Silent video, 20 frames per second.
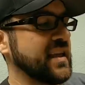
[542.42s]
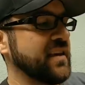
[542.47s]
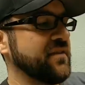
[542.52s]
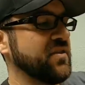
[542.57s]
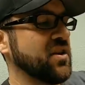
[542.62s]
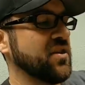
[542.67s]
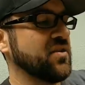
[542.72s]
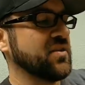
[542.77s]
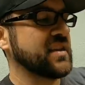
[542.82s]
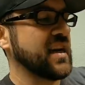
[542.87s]

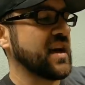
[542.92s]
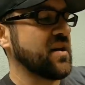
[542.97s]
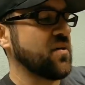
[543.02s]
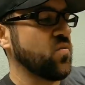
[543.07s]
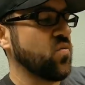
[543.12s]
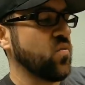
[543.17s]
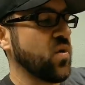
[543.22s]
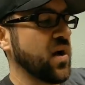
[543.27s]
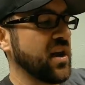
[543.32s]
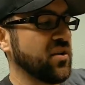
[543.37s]
even though it's not
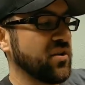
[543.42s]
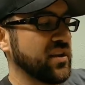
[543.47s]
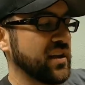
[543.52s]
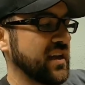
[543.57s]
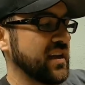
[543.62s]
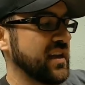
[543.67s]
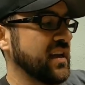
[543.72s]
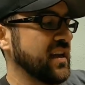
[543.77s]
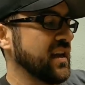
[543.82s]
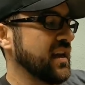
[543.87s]

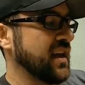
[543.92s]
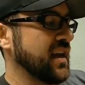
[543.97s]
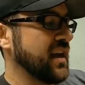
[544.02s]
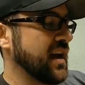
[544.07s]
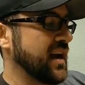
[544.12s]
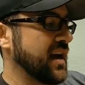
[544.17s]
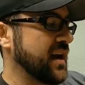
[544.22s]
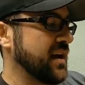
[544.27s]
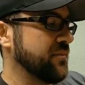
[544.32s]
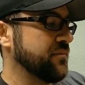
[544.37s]
welded,
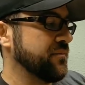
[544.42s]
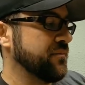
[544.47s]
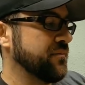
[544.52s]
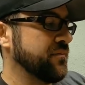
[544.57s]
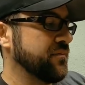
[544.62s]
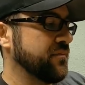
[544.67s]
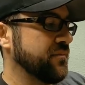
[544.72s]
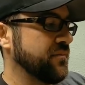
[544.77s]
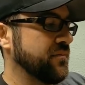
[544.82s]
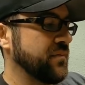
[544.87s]

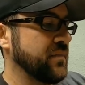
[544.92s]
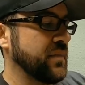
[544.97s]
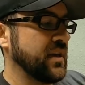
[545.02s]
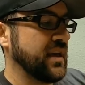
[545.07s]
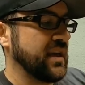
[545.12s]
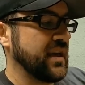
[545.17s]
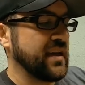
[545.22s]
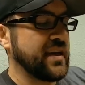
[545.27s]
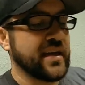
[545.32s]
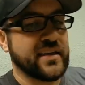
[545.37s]

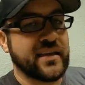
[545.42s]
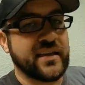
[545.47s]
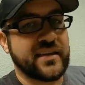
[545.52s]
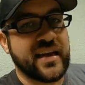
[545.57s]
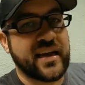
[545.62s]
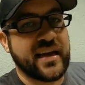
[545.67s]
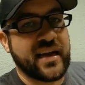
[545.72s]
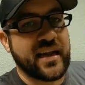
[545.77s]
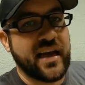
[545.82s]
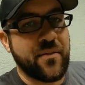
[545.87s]
it's
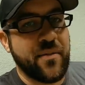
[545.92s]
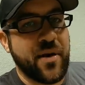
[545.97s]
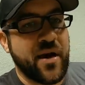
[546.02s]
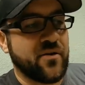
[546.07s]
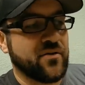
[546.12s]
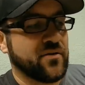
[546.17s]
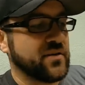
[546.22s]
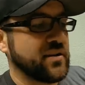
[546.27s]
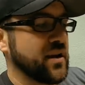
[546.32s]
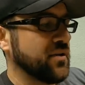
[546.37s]
not gonna come
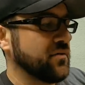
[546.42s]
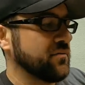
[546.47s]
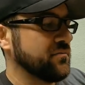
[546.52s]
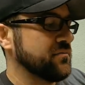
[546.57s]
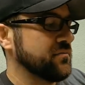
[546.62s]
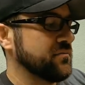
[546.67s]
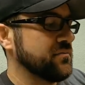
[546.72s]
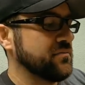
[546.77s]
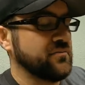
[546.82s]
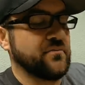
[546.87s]
out. So
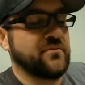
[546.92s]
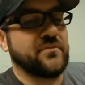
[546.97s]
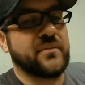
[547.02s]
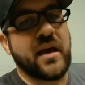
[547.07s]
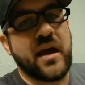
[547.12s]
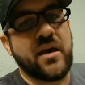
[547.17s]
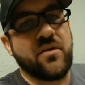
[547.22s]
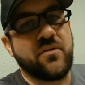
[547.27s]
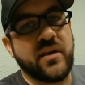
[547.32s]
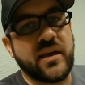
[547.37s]

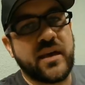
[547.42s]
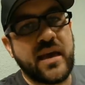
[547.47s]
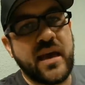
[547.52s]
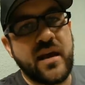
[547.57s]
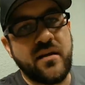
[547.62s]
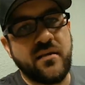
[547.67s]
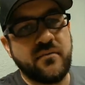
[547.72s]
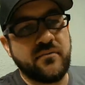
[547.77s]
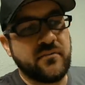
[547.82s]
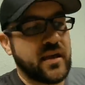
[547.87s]
I don't really
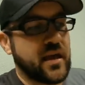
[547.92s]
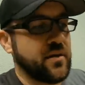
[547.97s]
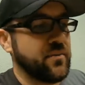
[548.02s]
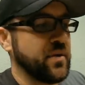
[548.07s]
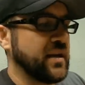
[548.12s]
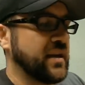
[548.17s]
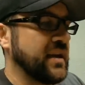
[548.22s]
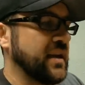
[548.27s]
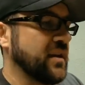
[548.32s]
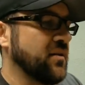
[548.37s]
care, not a
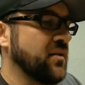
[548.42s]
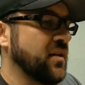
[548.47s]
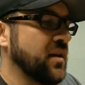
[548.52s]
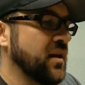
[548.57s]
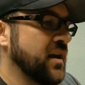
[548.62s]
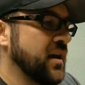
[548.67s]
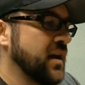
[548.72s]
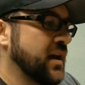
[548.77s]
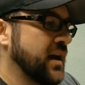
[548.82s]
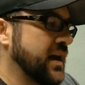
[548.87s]
big deal.
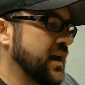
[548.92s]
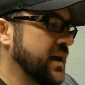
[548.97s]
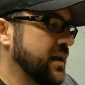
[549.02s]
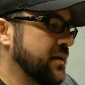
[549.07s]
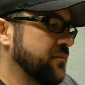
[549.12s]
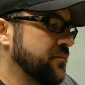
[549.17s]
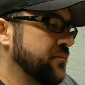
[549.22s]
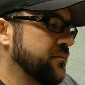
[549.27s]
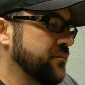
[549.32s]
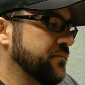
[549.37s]

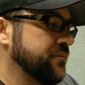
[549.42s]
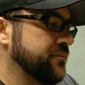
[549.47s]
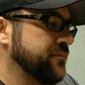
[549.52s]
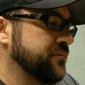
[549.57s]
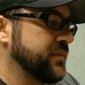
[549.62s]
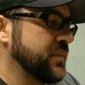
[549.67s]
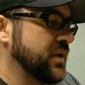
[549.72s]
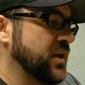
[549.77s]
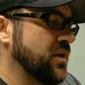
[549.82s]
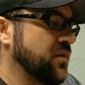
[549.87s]

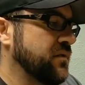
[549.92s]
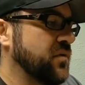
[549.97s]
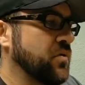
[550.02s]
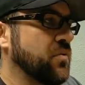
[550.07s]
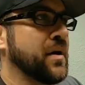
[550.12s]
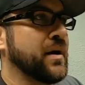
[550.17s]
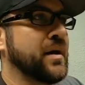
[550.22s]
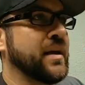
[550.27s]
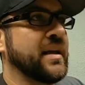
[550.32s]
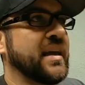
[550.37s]
You know, if you
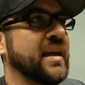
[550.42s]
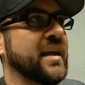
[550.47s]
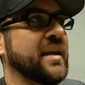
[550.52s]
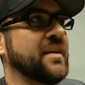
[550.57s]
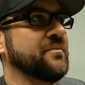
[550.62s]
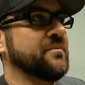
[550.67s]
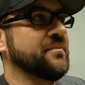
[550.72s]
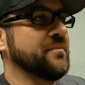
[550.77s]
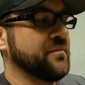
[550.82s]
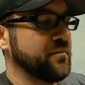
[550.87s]
wanted to
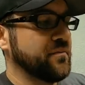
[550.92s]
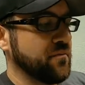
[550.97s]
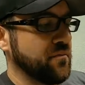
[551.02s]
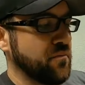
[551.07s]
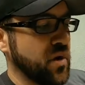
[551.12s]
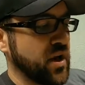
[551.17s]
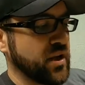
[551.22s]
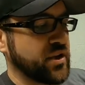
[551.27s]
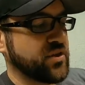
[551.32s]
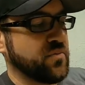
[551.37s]
get
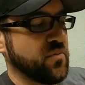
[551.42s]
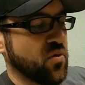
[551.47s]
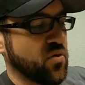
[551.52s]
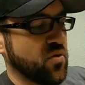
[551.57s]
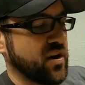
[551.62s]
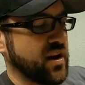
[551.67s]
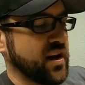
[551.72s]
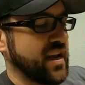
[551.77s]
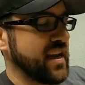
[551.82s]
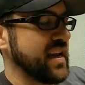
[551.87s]
much
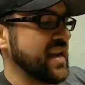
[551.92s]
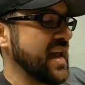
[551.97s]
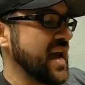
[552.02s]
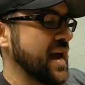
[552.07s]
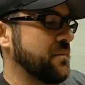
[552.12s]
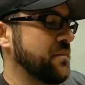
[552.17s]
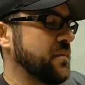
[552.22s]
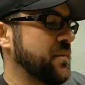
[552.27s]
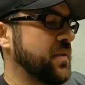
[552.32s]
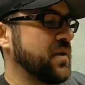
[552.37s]
more in
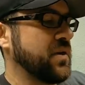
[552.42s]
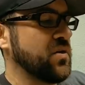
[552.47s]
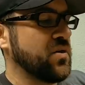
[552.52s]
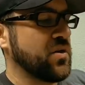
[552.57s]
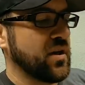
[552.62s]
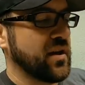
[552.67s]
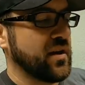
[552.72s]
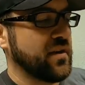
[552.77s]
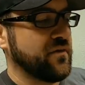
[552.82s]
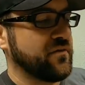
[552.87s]
depth, you
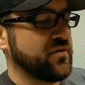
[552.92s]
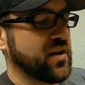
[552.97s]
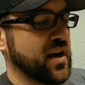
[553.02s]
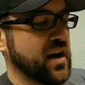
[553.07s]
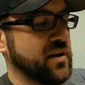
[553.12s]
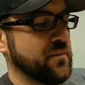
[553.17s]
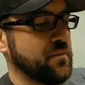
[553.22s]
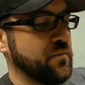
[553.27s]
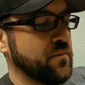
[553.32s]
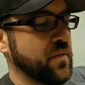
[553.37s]
could have
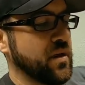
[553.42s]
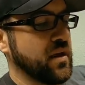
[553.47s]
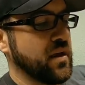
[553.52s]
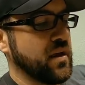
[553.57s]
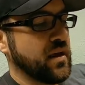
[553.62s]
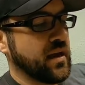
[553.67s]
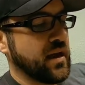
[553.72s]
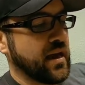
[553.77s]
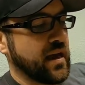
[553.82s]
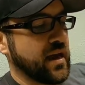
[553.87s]
tried
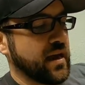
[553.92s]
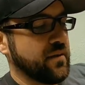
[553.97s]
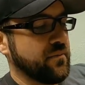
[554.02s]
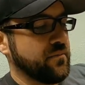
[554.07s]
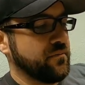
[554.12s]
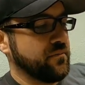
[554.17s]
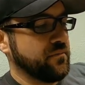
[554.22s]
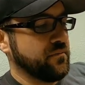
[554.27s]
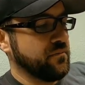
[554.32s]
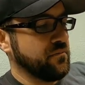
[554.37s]
to
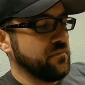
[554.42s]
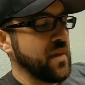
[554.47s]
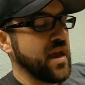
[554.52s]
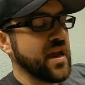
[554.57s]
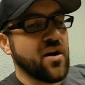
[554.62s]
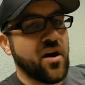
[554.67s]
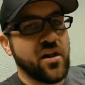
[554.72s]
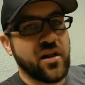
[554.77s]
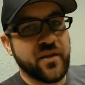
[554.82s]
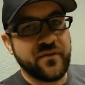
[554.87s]

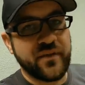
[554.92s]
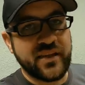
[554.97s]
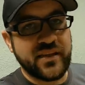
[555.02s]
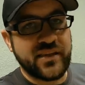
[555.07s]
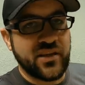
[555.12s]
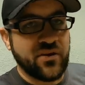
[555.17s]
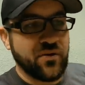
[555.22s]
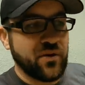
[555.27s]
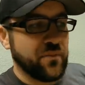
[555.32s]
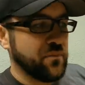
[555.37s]
make all of
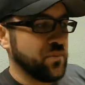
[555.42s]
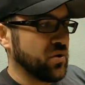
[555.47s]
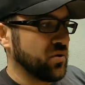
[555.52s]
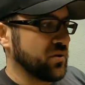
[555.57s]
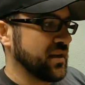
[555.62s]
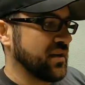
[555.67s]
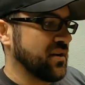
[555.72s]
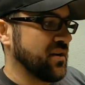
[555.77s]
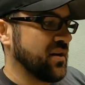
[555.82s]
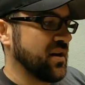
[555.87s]
this so it
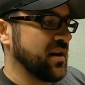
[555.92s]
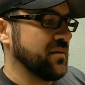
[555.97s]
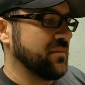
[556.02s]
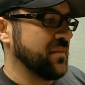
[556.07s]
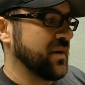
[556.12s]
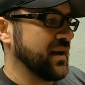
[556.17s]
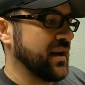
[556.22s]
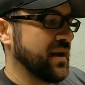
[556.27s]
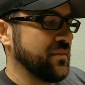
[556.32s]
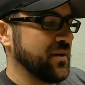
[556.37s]
bolted on,
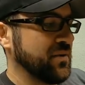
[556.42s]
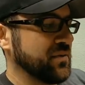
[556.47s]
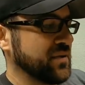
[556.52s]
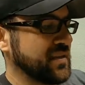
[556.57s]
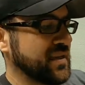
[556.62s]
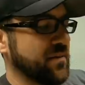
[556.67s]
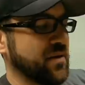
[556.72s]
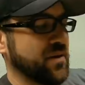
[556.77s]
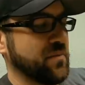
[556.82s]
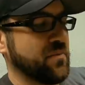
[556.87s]
but I mean, with
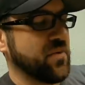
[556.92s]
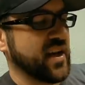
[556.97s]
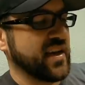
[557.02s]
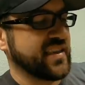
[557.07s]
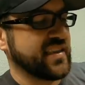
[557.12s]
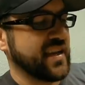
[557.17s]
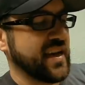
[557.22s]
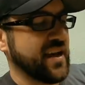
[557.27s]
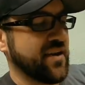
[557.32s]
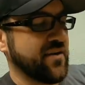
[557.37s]
some of the
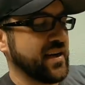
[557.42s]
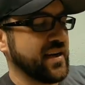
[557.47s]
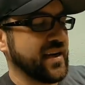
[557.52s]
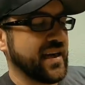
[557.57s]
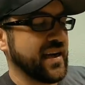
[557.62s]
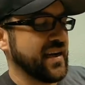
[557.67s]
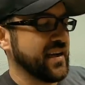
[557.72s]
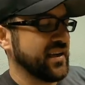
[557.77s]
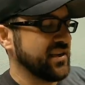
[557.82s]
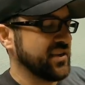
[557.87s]
bracing, how I
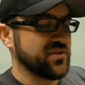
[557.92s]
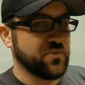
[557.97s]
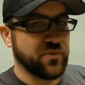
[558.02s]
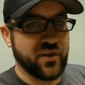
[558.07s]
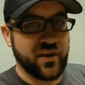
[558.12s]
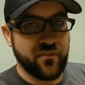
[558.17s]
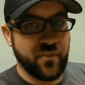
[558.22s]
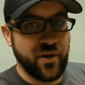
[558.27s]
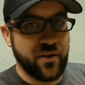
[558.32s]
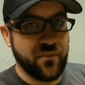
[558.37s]
did it, it just
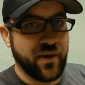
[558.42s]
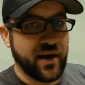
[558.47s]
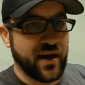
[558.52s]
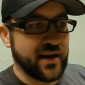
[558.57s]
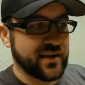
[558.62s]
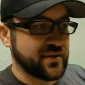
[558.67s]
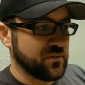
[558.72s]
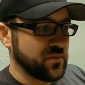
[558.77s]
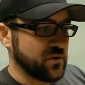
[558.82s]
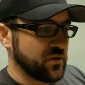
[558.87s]
wouldn't have been
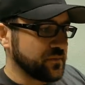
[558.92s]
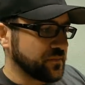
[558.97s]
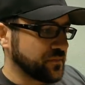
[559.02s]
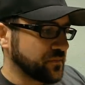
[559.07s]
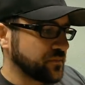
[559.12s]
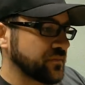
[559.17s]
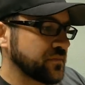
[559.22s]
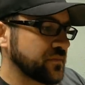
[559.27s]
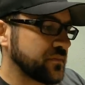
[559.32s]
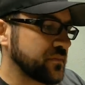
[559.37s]
possible.
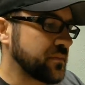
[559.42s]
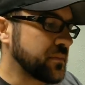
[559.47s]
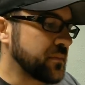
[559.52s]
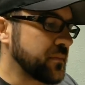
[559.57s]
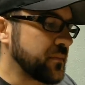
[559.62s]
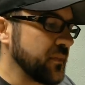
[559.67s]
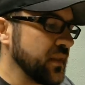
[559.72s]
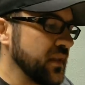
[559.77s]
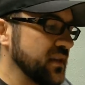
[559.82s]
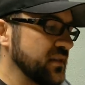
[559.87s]

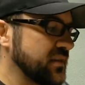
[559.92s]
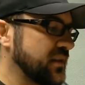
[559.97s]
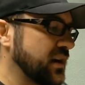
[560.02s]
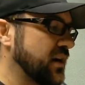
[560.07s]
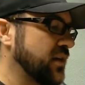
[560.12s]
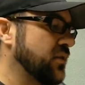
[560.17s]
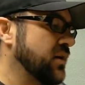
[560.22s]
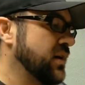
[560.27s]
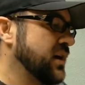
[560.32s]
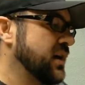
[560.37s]

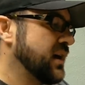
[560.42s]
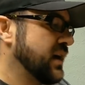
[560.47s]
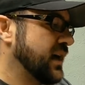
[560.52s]
So,